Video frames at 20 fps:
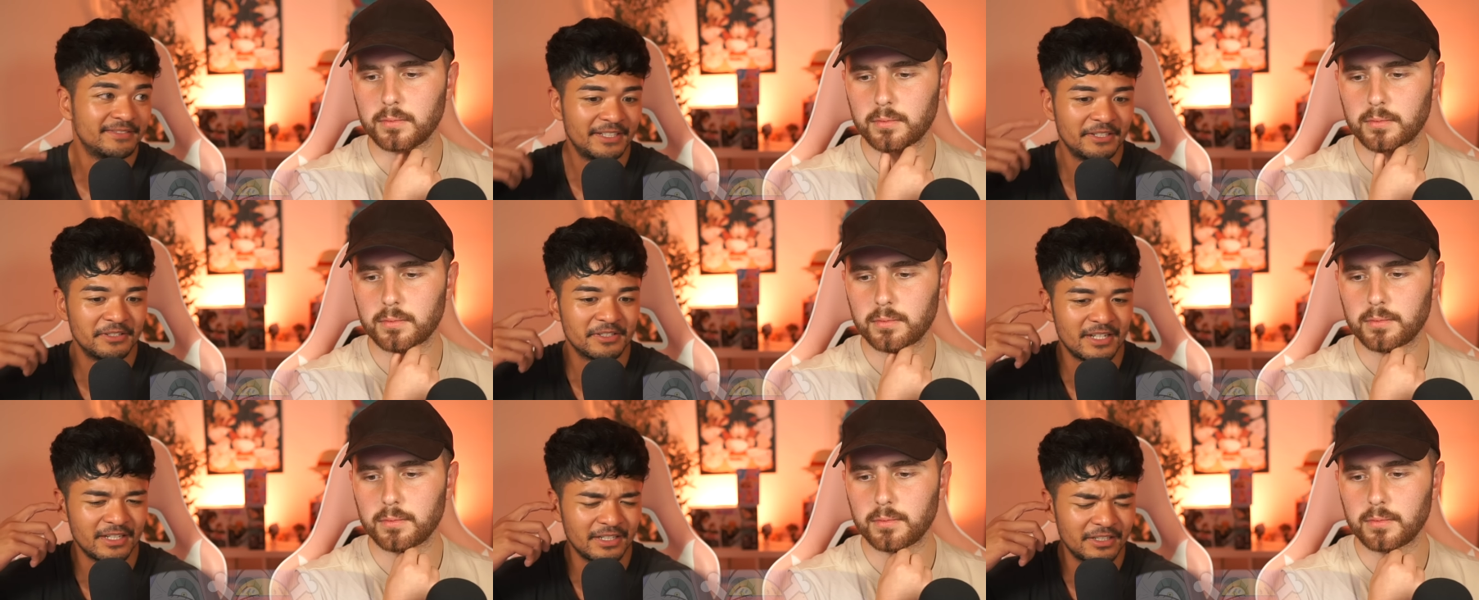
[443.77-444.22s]
Speaker 1: He was
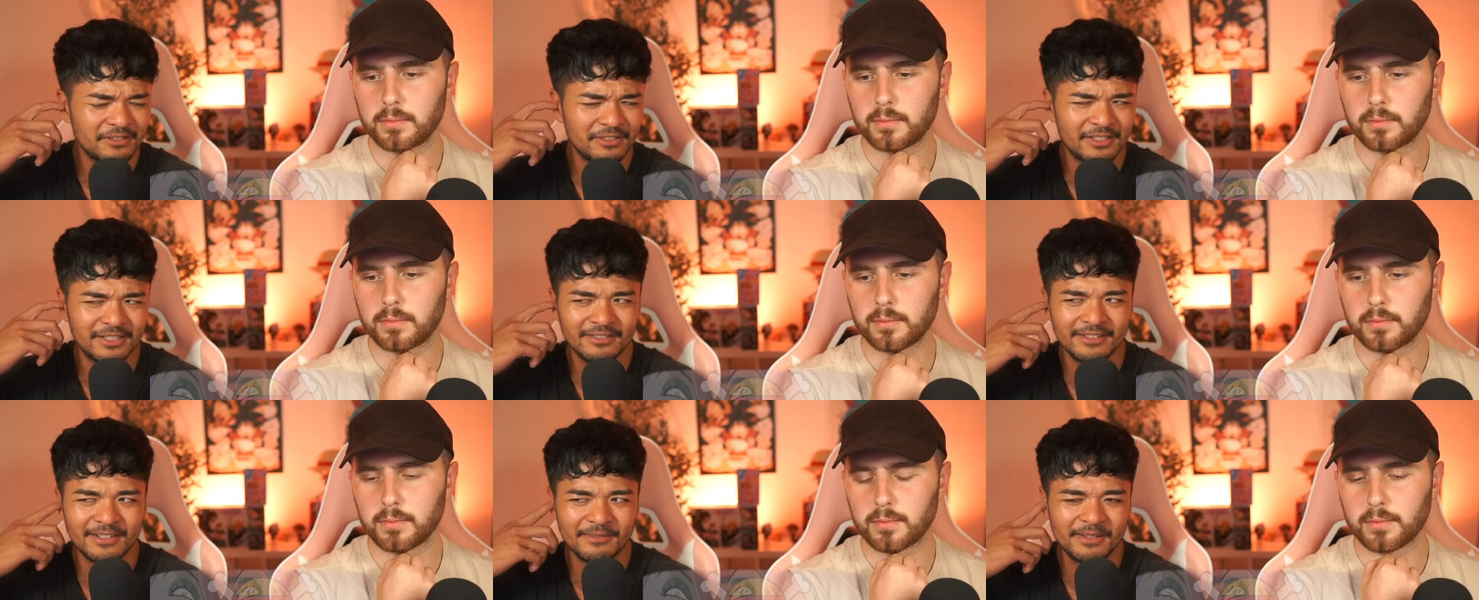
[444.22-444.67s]
like, you know
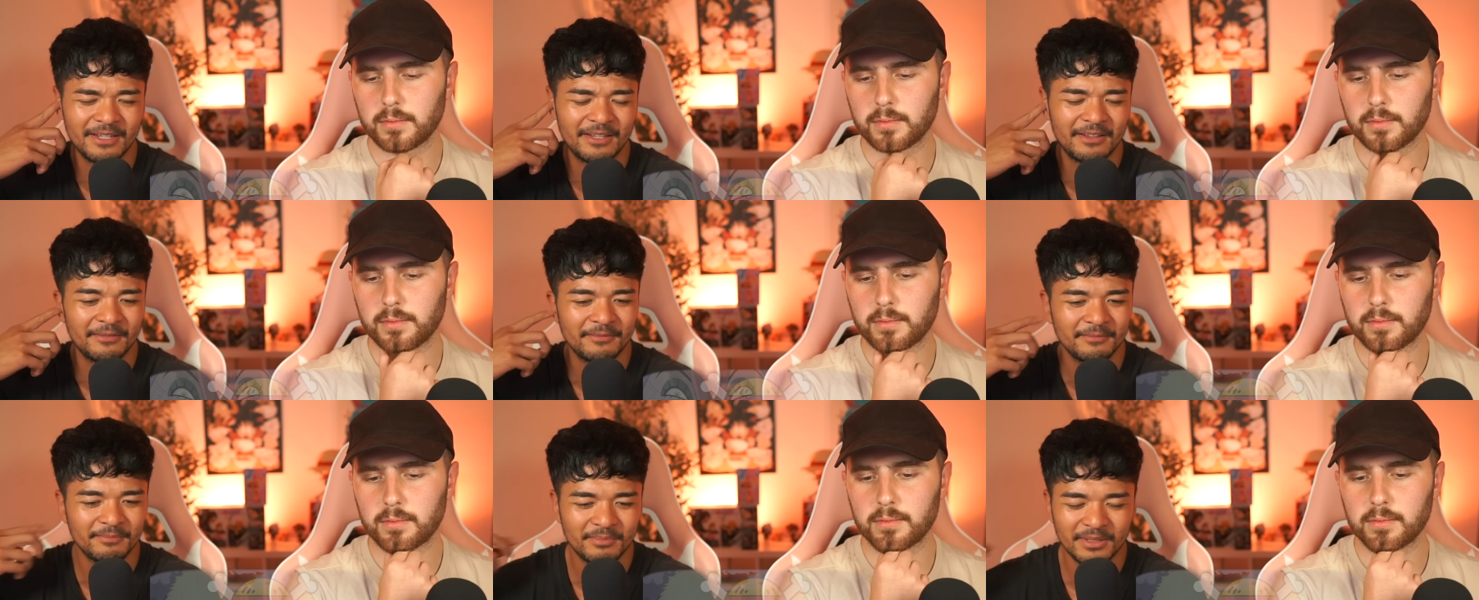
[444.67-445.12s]
what? Let me
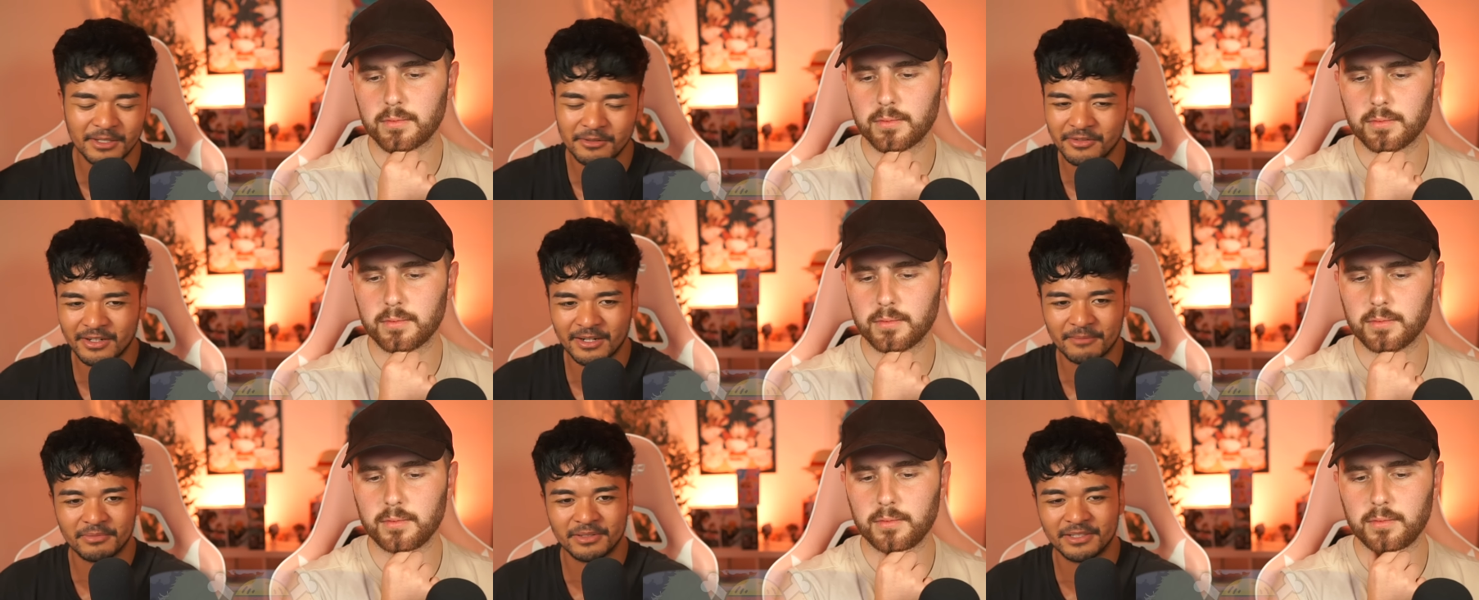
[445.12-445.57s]
be with an
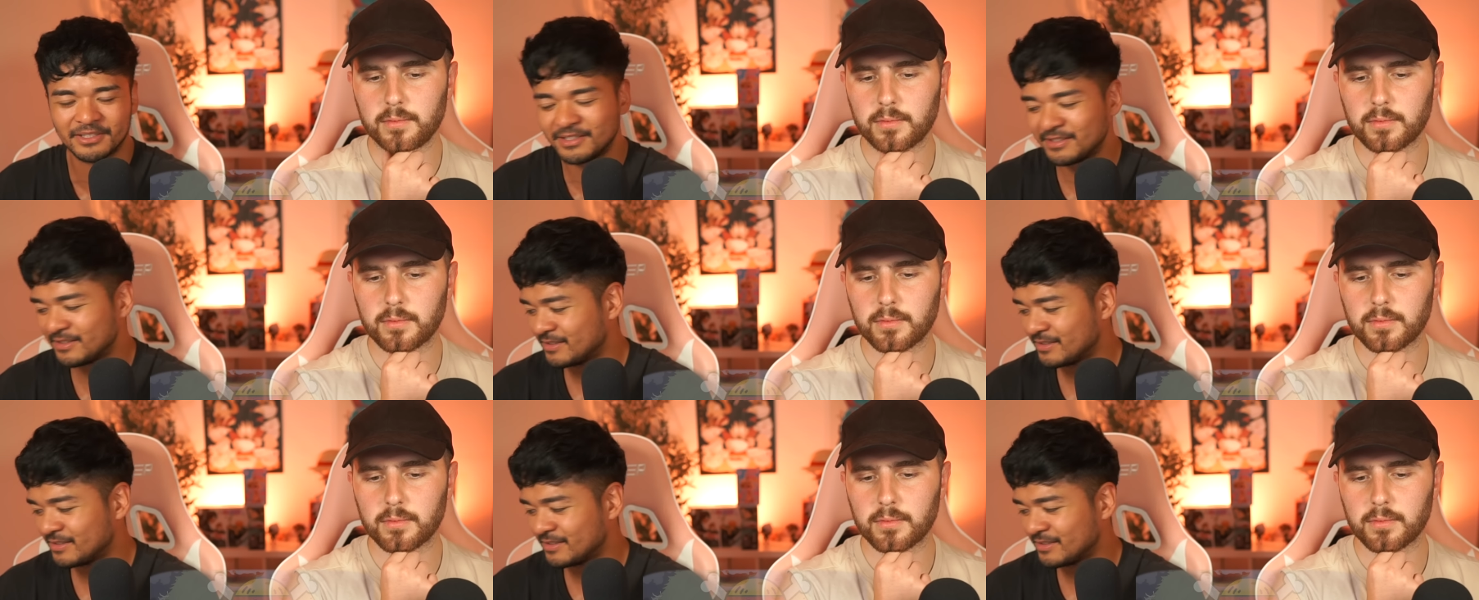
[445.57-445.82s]
emperor.